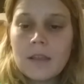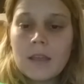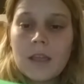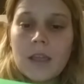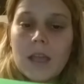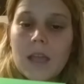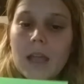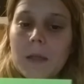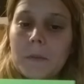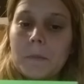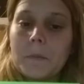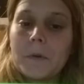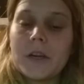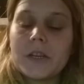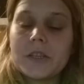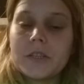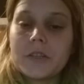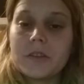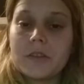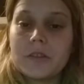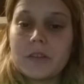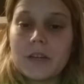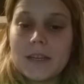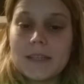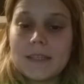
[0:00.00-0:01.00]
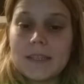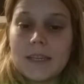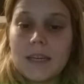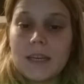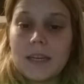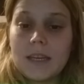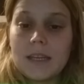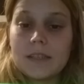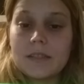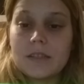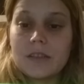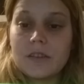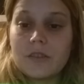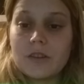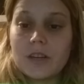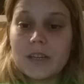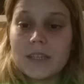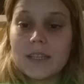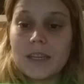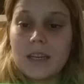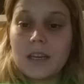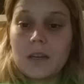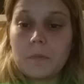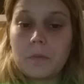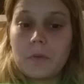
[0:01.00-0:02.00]
A pressure dressing is a
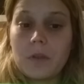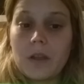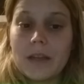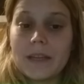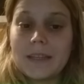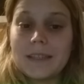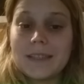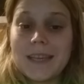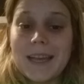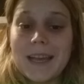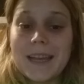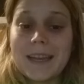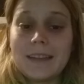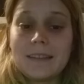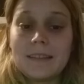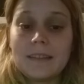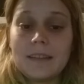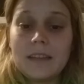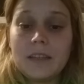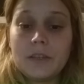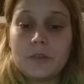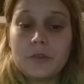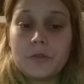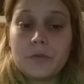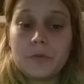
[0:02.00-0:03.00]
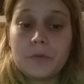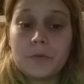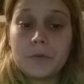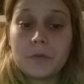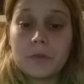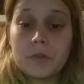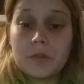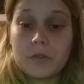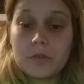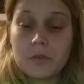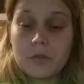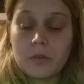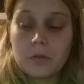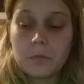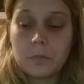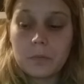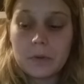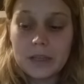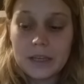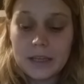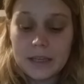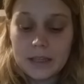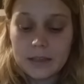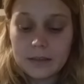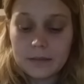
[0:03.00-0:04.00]
dressing applied tightly to control
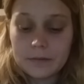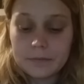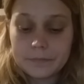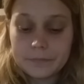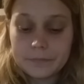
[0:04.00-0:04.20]
bleeding.